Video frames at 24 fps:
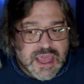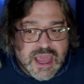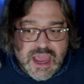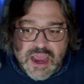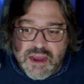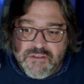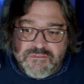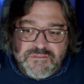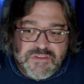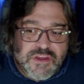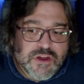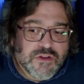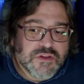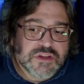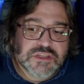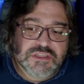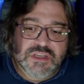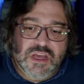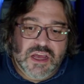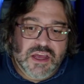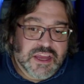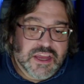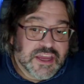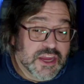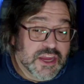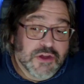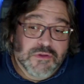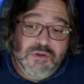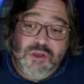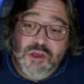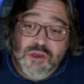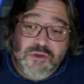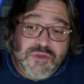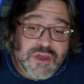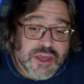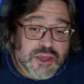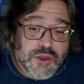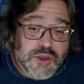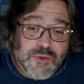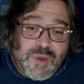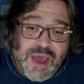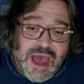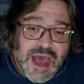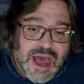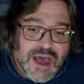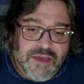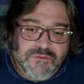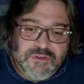If there is a hero that you
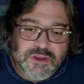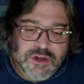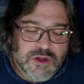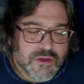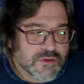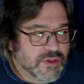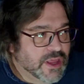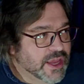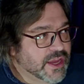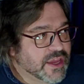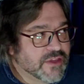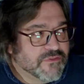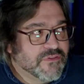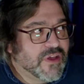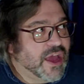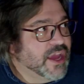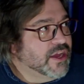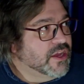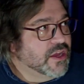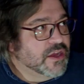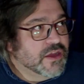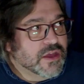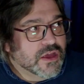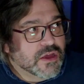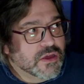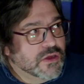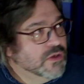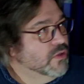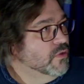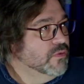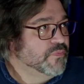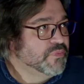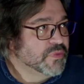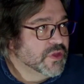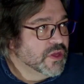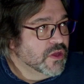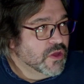have, like if I could go,